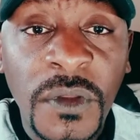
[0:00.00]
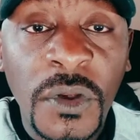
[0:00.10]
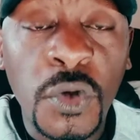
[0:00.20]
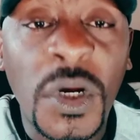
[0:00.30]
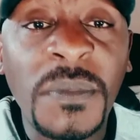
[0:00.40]

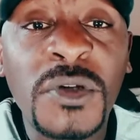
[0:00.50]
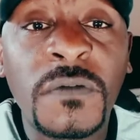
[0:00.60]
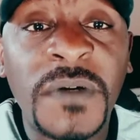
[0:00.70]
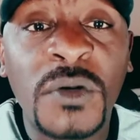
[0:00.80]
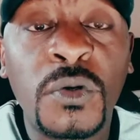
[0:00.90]
you come into a
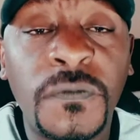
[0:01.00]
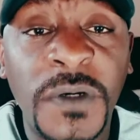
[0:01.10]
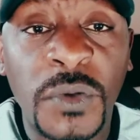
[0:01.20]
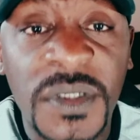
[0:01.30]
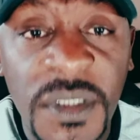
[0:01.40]
very good
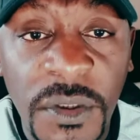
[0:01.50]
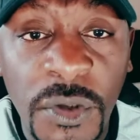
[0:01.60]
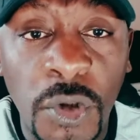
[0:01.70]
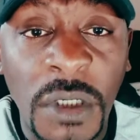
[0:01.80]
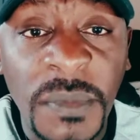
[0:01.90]
frequency. You
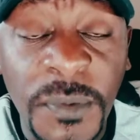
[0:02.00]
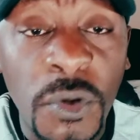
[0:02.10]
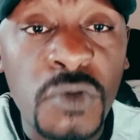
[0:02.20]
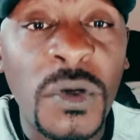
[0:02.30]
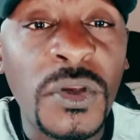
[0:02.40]
know what I mean?
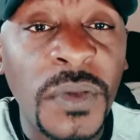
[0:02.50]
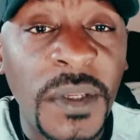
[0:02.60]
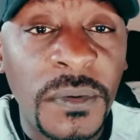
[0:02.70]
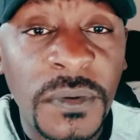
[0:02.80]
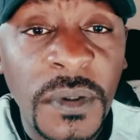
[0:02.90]
Because when you
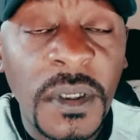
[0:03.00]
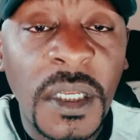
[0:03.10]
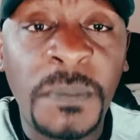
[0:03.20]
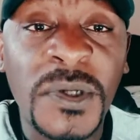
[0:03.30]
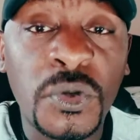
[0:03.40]
heal,
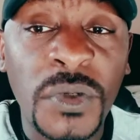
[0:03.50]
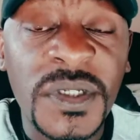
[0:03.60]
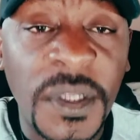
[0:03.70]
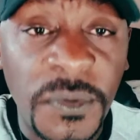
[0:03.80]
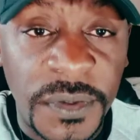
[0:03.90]
a person who is
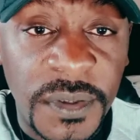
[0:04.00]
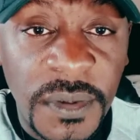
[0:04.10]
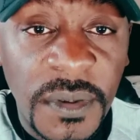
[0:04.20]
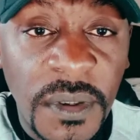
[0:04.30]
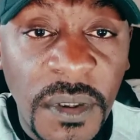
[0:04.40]
healed,
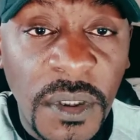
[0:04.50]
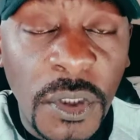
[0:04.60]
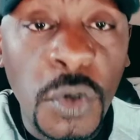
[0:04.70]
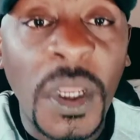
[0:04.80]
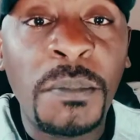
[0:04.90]

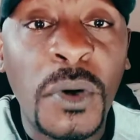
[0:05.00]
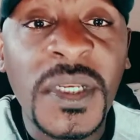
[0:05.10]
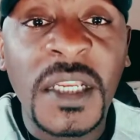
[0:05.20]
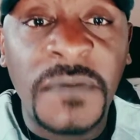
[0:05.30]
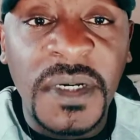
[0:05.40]
you
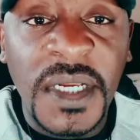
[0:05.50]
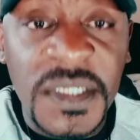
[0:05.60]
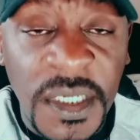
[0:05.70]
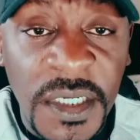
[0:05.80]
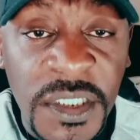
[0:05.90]
embody a very nice
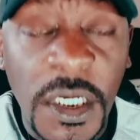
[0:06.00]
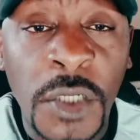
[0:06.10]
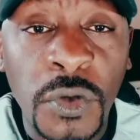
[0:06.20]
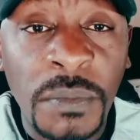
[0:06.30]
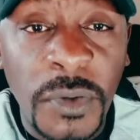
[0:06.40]
energy and
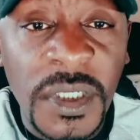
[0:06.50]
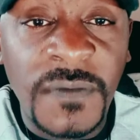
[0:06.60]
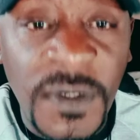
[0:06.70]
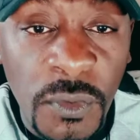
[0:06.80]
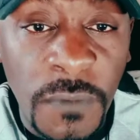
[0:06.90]
you embody a
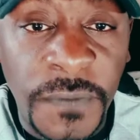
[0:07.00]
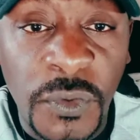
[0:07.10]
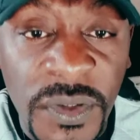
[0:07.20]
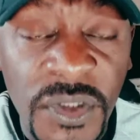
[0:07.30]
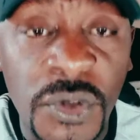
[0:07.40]
very good
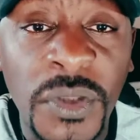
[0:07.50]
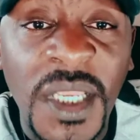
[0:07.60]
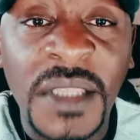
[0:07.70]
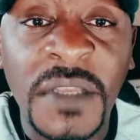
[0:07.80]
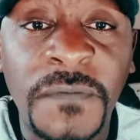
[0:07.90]
frequency. So
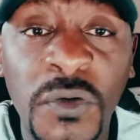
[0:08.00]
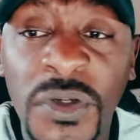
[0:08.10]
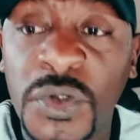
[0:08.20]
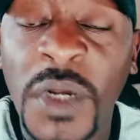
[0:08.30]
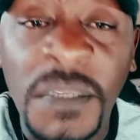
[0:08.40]
the
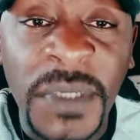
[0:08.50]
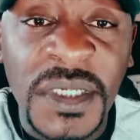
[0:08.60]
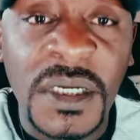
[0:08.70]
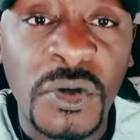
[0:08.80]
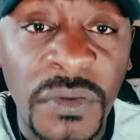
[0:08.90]
frequency you are
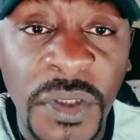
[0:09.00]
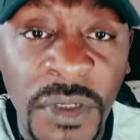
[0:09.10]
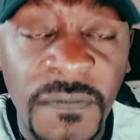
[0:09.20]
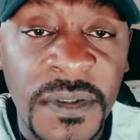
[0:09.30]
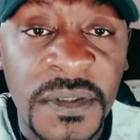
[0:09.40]
emitting out in the
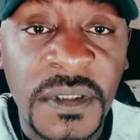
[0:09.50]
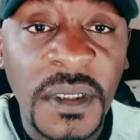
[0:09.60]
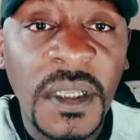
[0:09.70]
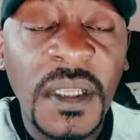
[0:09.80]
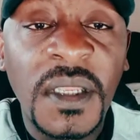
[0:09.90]
universe
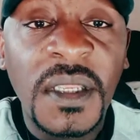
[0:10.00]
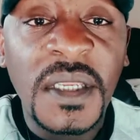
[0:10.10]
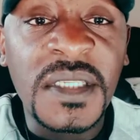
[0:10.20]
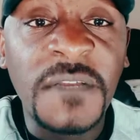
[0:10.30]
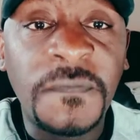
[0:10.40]

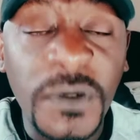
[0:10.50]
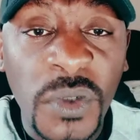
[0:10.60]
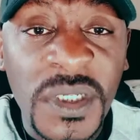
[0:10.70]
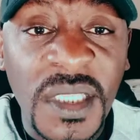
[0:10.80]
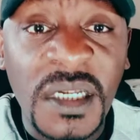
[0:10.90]
is the
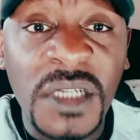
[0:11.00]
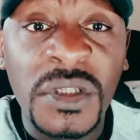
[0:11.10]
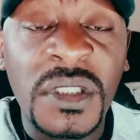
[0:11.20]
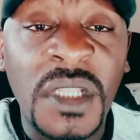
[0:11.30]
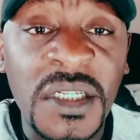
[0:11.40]
frequency
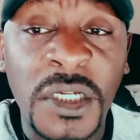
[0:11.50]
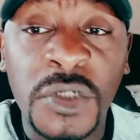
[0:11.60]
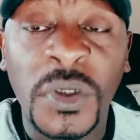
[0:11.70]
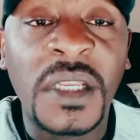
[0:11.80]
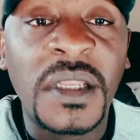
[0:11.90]
that is
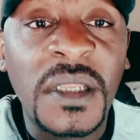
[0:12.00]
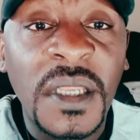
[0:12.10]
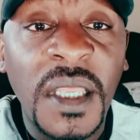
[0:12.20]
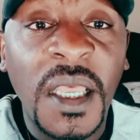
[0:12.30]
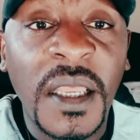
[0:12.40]
actually
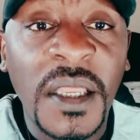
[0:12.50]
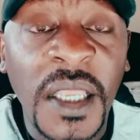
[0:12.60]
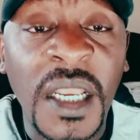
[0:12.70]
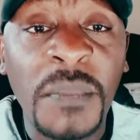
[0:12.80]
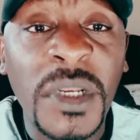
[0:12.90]

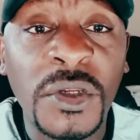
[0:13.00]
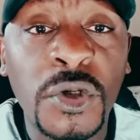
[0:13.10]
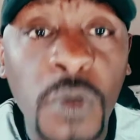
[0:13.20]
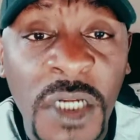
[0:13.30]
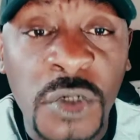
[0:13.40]
enabling you
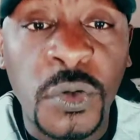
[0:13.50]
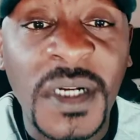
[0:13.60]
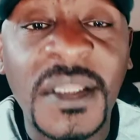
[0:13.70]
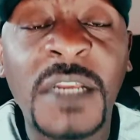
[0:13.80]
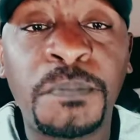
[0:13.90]
to
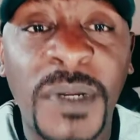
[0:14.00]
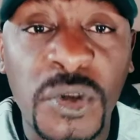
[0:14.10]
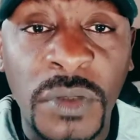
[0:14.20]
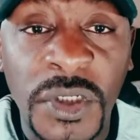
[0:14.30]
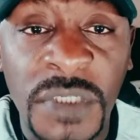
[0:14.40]
attract that
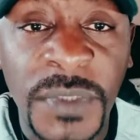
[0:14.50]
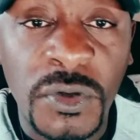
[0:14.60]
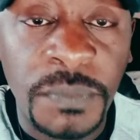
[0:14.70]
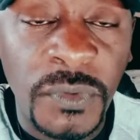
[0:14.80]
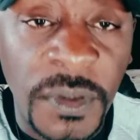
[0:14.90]
person that is meant
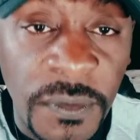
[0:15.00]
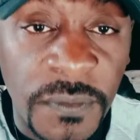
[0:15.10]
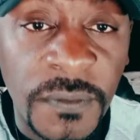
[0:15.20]
to be with you.